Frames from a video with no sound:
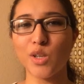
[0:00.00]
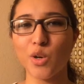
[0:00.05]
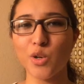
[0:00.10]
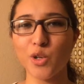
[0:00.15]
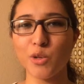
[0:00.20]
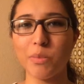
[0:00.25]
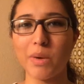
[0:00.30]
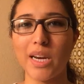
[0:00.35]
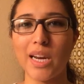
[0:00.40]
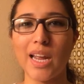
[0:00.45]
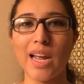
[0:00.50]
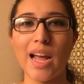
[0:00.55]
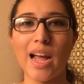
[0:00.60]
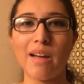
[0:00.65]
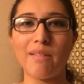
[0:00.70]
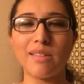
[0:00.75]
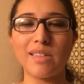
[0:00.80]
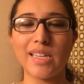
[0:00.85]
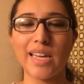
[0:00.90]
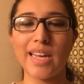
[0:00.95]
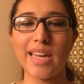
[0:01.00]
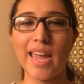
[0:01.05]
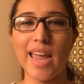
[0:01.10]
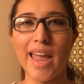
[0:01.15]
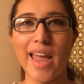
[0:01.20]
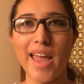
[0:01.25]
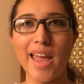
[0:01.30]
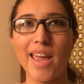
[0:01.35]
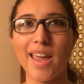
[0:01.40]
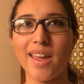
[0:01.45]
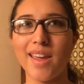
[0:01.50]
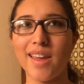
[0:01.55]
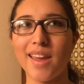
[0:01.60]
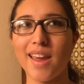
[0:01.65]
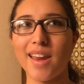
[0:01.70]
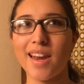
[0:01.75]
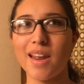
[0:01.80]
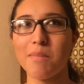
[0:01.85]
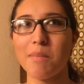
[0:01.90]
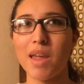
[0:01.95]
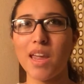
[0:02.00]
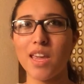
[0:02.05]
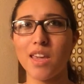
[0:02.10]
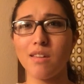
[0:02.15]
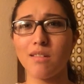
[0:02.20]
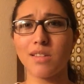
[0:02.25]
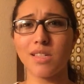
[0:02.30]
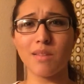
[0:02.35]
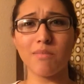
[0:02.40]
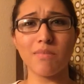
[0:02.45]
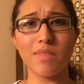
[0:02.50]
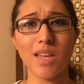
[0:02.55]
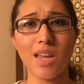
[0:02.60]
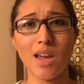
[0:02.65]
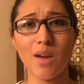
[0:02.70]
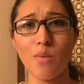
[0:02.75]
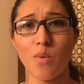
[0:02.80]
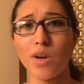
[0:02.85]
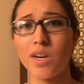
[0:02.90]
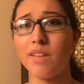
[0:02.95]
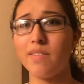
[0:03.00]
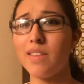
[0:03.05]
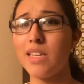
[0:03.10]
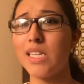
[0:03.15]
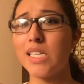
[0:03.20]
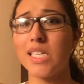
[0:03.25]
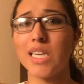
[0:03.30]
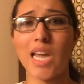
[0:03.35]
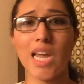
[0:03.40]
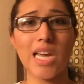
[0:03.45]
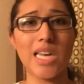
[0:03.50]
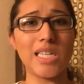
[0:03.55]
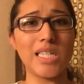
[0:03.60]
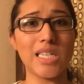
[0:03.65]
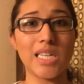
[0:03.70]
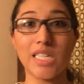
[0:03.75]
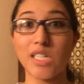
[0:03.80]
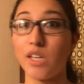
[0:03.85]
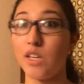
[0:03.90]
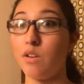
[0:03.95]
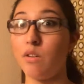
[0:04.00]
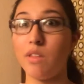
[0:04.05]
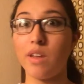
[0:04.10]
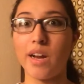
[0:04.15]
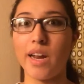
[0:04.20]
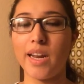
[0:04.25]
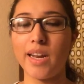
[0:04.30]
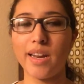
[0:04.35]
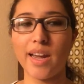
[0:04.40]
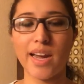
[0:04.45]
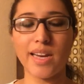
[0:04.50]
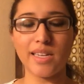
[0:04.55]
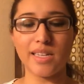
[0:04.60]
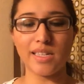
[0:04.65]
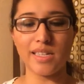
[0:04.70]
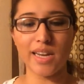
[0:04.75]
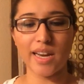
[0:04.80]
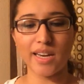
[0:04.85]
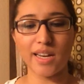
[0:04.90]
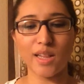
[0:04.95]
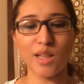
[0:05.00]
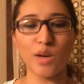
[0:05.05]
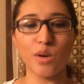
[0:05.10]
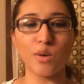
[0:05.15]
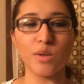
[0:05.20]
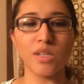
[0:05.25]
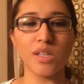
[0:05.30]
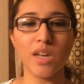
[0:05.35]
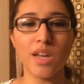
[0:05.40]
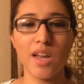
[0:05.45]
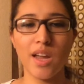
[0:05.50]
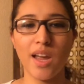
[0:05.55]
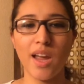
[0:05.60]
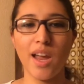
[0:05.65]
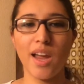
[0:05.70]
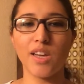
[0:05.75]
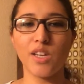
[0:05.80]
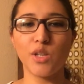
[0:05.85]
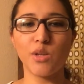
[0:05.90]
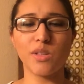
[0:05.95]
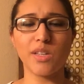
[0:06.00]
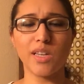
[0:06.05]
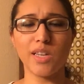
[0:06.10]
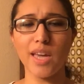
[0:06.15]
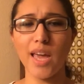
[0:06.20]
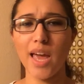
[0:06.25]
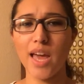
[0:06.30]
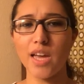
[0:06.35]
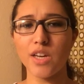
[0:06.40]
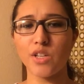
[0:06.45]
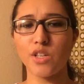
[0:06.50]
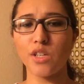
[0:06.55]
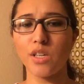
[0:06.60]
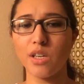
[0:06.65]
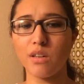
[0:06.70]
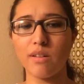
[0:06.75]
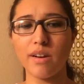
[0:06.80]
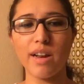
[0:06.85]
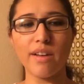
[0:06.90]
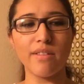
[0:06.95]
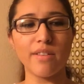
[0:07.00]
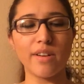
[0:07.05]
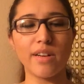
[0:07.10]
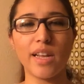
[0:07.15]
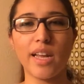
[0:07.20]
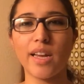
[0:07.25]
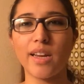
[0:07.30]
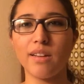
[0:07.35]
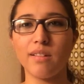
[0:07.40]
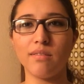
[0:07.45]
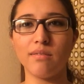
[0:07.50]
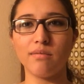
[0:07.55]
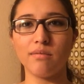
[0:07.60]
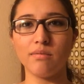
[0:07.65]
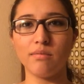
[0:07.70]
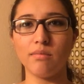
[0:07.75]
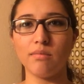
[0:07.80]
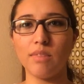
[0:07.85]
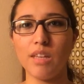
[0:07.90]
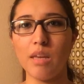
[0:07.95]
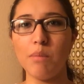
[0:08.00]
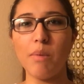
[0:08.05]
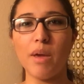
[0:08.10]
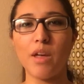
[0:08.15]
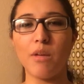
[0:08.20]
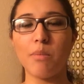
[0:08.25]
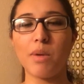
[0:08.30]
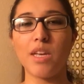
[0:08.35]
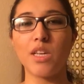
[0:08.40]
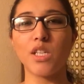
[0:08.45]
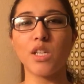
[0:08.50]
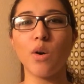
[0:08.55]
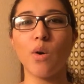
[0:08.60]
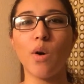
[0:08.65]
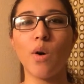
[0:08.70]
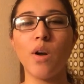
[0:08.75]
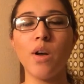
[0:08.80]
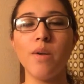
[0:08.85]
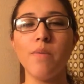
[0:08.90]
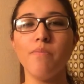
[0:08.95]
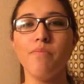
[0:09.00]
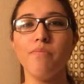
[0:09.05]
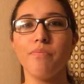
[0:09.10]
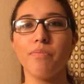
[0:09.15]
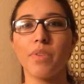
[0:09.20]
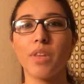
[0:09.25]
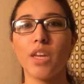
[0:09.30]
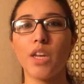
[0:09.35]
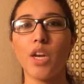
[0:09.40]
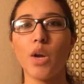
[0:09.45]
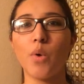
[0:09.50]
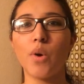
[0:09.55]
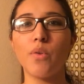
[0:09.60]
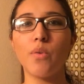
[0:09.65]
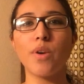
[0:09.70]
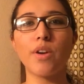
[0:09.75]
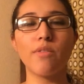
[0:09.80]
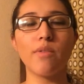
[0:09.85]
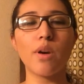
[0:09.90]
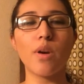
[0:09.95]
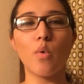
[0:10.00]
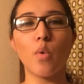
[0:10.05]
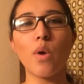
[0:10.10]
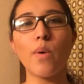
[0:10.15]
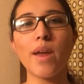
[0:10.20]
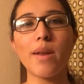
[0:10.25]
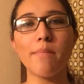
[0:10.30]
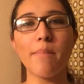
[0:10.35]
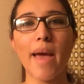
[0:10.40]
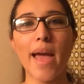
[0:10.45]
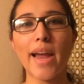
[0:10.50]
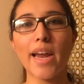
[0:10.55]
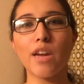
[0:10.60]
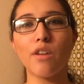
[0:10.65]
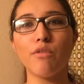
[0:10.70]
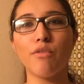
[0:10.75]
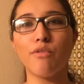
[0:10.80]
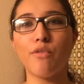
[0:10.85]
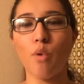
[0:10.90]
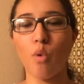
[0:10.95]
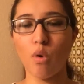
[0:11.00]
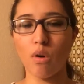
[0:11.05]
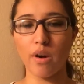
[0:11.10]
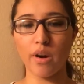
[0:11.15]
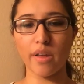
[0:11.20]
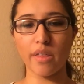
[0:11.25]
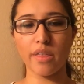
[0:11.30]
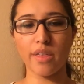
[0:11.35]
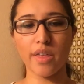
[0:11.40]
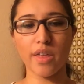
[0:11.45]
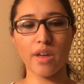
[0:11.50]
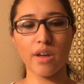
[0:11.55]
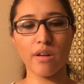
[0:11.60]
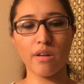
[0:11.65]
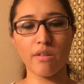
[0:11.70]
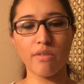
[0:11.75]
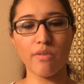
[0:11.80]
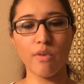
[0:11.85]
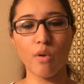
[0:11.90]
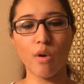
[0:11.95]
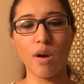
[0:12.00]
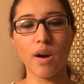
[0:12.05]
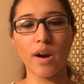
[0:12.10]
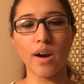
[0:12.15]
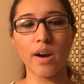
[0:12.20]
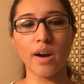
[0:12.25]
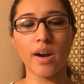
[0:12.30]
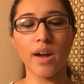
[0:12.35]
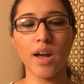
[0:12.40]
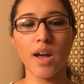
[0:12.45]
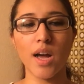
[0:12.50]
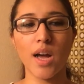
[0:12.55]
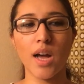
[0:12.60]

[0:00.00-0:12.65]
social media, I was like, "Hey, can I make you something one of these days?" Because you know that I I design clothes, and she was like, "Yeah, sure, whatever. Like, email me." So, you know, we we we went back and forth for